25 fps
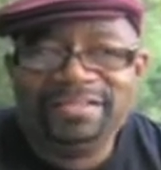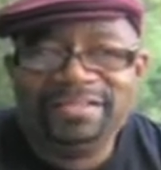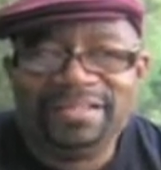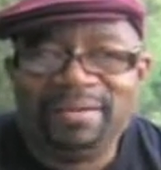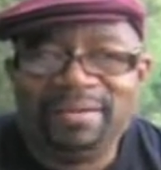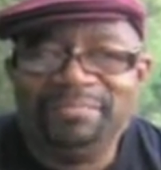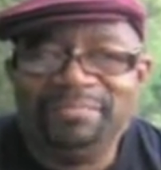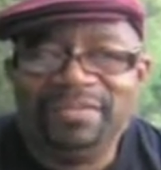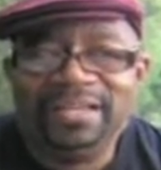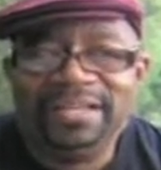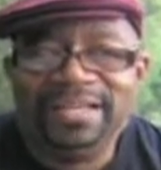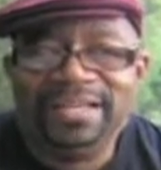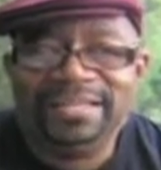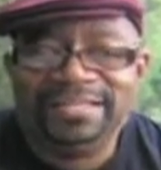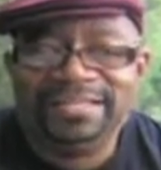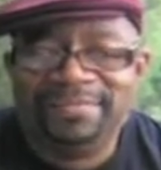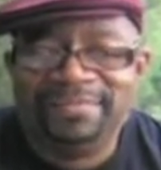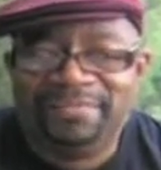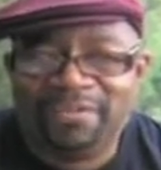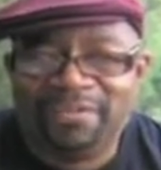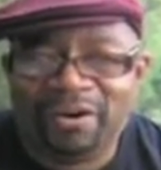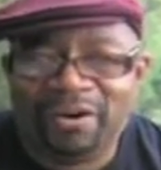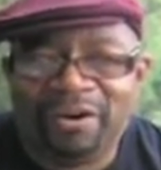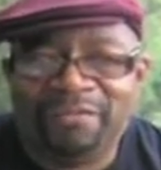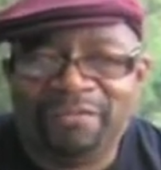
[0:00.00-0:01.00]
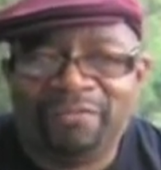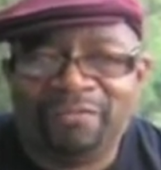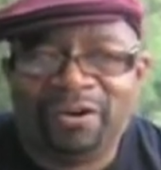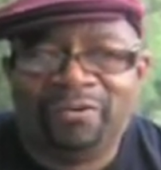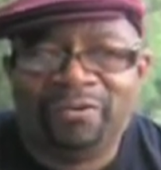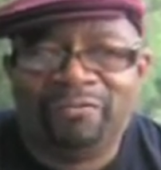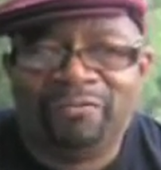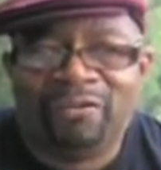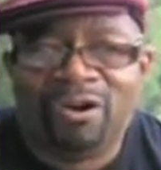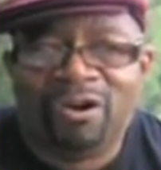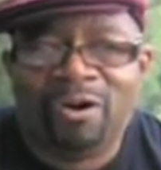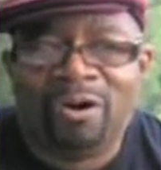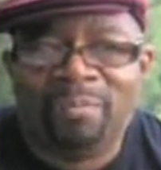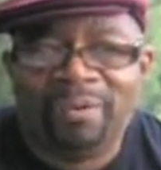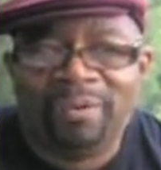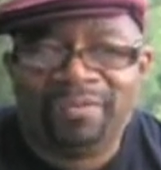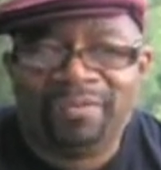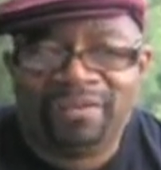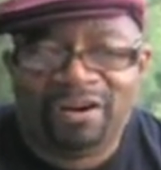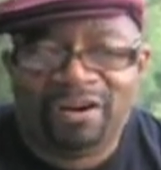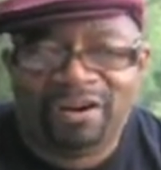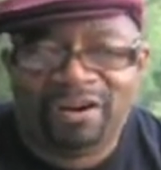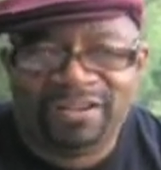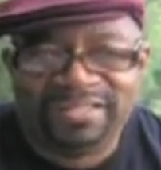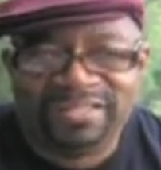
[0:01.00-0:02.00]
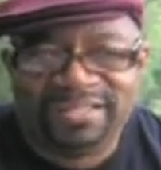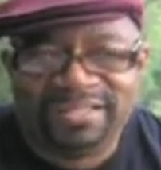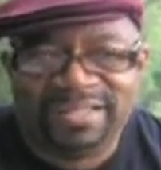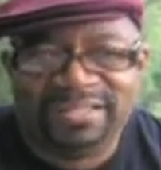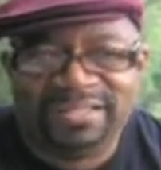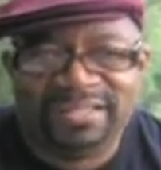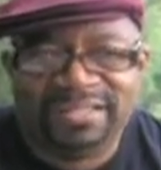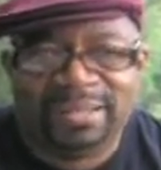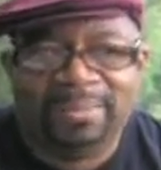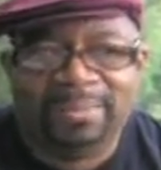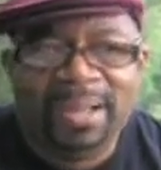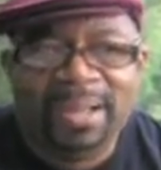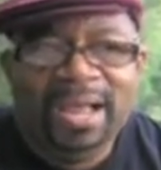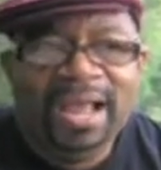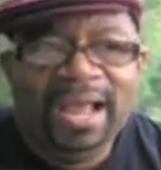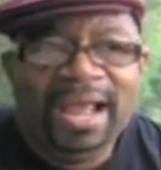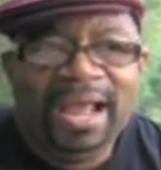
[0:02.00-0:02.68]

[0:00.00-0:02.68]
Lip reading: something is very, very wrong with our system.